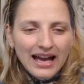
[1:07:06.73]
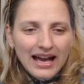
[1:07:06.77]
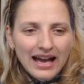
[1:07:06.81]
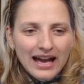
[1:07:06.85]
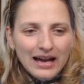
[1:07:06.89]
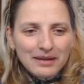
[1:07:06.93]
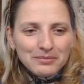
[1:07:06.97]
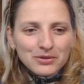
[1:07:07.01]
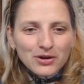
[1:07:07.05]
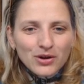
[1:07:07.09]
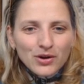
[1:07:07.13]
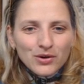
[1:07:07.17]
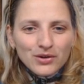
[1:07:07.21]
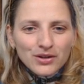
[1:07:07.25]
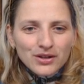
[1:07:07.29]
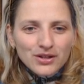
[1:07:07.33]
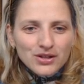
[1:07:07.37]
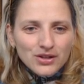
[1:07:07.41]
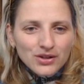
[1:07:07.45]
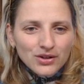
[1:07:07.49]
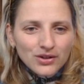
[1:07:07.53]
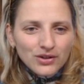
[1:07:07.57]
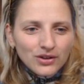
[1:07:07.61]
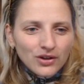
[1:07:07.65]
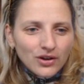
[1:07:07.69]
I'm going
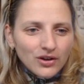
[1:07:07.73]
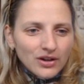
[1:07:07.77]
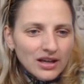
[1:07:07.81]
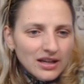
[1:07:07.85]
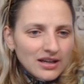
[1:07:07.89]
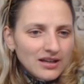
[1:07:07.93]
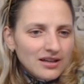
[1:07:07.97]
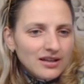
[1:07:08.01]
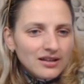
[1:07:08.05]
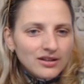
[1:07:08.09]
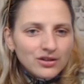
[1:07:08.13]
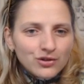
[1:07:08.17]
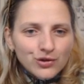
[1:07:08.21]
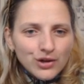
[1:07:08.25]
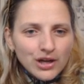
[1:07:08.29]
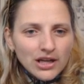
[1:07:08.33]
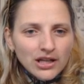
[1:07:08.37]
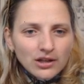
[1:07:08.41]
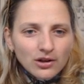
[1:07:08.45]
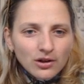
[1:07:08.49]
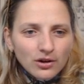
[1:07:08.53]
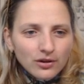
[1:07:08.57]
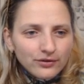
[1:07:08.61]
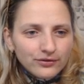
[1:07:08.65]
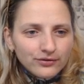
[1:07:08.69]
soon. Okay, he trade
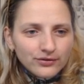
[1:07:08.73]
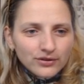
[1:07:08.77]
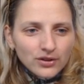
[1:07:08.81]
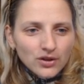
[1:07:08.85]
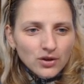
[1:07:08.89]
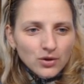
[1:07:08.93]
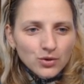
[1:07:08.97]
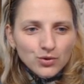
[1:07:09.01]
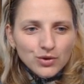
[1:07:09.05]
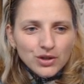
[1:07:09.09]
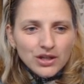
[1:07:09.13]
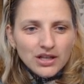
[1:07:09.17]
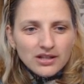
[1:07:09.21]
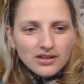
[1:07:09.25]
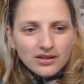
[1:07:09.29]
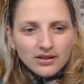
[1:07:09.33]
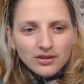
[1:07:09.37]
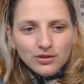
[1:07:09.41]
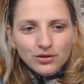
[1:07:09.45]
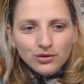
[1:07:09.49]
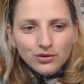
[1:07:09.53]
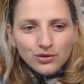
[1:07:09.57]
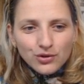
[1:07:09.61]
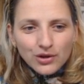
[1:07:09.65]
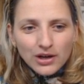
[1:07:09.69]
off. No reason
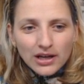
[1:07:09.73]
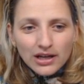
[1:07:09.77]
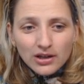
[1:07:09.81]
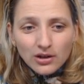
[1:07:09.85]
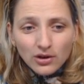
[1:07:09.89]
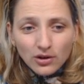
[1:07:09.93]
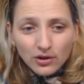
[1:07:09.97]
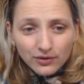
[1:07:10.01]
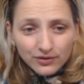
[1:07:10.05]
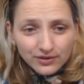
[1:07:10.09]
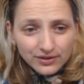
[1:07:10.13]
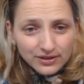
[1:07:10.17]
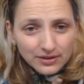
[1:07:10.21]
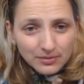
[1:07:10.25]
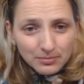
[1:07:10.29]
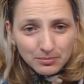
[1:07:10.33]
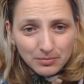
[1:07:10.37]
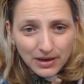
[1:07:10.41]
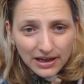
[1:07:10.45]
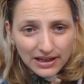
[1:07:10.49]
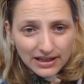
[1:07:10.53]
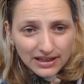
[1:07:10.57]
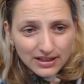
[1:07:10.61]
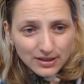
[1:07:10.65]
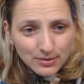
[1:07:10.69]
to trade off. The
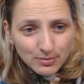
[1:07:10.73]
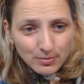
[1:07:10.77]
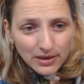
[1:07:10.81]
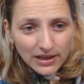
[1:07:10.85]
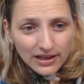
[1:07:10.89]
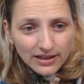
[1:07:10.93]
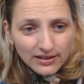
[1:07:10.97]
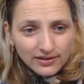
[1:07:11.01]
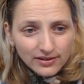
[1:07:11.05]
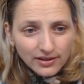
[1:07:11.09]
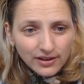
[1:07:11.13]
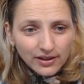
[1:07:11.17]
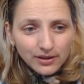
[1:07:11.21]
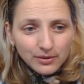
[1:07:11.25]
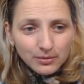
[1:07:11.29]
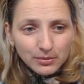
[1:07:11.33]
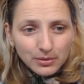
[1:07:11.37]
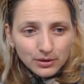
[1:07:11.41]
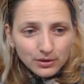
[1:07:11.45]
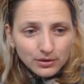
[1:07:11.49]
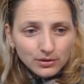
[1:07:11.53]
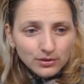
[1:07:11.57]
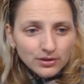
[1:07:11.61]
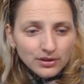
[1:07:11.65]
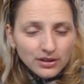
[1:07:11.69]
black is playing
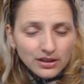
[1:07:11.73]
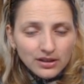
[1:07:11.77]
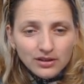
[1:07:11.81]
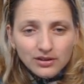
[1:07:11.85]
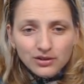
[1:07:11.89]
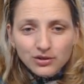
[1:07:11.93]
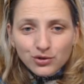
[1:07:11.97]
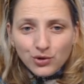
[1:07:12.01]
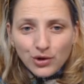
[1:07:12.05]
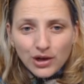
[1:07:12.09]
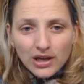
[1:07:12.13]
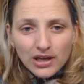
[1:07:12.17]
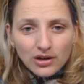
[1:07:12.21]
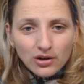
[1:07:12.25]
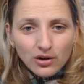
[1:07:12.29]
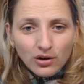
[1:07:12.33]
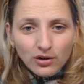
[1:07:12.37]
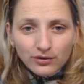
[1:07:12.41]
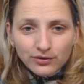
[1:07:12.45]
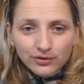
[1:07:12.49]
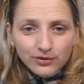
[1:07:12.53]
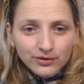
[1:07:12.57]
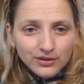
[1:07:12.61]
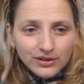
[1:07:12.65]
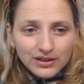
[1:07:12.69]
terrible. He trade
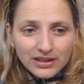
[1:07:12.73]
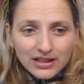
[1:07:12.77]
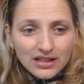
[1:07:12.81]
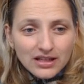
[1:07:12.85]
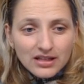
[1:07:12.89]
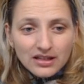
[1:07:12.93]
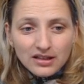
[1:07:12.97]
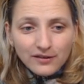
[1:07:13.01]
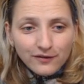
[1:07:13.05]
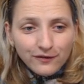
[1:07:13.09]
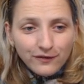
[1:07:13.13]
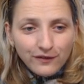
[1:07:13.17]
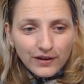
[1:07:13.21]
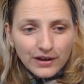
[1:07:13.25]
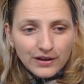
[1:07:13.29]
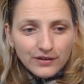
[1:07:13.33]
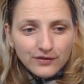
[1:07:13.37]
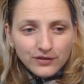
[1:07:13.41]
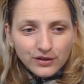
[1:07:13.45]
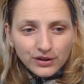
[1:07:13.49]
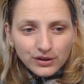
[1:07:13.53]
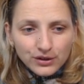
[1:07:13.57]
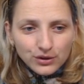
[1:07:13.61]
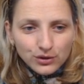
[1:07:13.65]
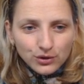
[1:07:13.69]
off. This is a
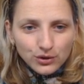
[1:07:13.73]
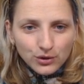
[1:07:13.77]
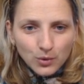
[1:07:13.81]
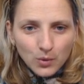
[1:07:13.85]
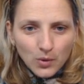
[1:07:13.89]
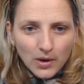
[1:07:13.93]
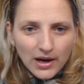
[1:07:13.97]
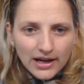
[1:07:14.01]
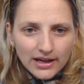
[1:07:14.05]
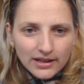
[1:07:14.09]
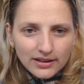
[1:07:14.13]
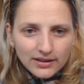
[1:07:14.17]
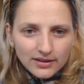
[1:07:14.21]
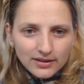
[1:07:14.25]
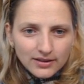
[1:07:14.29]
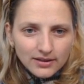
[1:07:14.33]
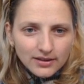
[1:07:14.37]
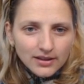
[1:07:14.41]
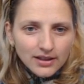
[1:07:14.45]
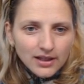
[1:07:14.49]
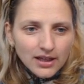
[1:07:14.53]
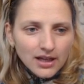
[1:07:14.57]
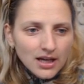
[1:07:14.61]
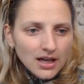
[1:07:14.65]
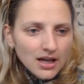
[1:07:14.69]
favor to the white.
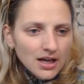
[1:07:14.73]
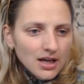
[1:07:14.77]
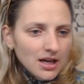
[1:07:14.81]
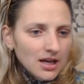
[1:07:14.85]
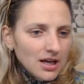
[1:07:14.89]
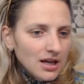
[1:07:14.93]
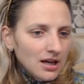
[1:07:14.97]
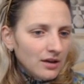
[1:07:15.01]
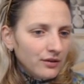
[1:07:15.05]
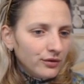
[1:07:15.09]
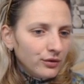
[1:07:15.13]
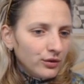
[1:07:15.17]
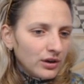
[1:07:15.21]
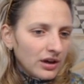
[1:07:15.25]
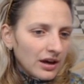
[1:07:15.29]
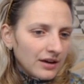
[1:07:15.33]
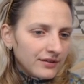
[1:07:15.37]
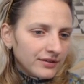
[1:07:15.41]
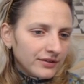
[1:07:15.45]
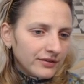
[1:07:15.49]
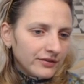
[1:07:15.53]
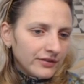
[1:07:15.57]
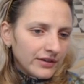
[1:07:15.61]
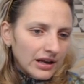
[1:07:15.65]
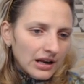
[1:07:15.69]
If you have
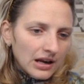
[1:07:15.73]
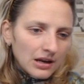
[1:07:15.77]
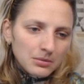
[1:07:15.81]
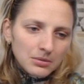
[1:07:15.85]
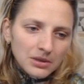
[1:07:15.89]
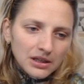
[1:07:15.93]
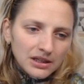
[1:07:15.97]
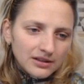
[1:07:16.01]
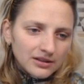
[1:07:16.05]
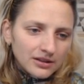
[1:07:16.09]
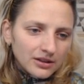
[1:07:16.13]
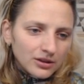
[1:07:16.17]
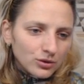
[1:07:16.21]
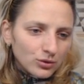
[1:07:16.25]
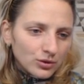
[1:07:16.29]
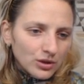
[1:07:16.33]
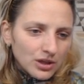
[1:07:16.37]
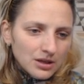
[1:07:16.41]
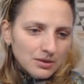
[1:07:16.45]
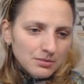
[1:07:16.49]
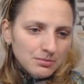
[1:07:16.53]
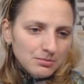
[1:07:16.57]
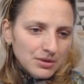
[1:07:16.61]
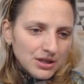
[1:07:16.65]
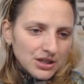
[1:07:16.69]
availability to
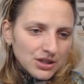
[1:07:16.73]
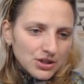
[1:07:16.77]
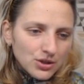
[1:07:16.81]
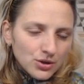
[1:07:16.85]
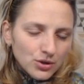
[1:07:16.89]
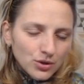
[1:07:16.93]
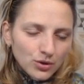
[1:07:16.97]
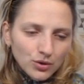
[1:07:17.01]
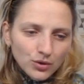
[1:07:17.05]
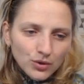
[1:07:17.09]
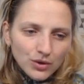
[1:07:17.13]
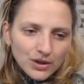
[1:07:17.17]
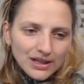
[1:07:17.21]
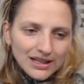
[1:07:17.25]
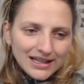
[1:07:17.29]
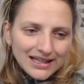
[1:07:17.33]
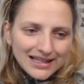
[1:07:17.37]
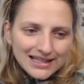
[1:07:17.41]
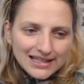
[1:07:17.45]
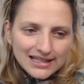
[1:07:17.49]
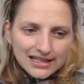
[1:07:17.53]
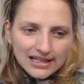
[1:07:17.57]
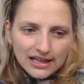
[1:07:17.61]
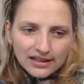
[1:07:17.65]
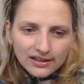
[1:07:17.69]
keep b2
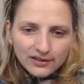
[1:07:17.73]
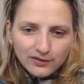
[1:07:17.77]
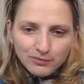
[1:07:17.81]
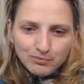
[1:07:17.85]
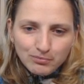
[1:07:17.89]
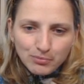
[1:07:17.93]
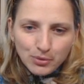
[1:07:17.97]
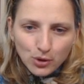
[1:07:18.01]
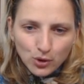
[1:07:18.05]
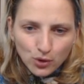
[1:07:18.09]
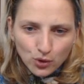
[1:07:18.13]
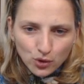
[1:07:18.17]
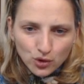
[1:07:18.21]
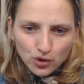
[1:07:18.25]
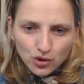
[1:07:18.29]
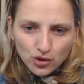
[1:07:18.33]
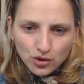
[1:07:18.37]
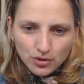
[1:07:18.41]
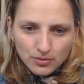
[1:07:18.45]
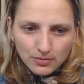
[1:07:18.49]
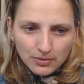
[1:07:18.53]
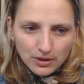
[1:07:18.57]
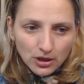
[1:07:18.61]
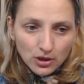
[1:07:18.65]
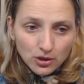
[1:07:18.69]
instead of push,
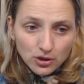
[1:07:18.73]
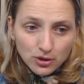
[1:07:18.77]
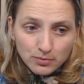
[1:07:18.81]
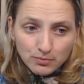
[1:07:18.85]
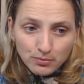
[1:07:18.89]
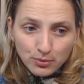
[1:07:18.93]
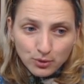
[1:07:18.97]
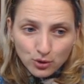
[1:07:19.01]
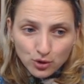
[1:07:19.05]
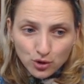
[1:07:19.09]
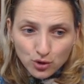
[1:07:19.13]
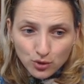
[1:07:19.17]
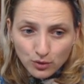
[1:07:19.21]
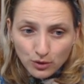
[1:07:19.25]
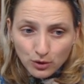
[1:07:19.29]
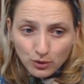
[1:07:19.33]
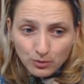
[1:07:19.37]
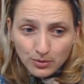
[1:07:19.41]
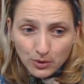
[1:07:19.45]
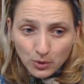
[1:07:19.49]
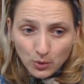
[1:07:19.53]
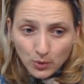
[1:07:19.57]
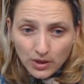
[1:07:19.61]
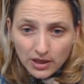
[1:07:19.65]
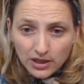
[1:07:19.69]
because push will
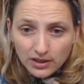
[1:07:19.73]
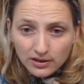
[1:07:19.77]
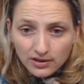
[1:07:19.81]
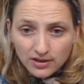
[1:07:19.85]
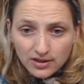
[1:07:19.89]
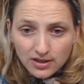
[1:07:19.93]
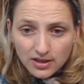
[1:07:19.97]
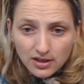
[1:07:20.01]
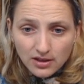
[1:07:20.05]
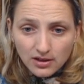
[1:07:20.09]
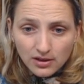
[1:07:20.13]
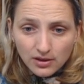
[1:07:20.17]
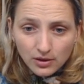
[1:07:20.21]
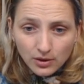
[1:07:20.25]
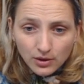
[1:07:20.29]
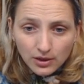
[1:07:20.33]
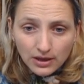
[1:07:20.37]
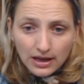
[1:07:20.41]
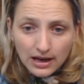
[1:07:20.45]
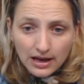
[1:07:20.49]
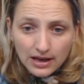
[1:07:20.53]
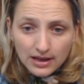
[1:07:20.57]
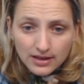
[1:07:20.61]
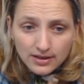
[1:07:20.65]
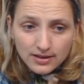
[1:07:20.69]
be weakness here,
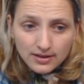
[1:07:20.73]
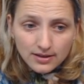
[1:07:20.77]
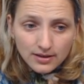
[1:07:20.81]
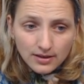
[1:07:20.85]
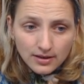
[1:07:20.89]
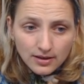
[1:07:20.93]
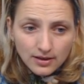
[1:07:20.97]
guys.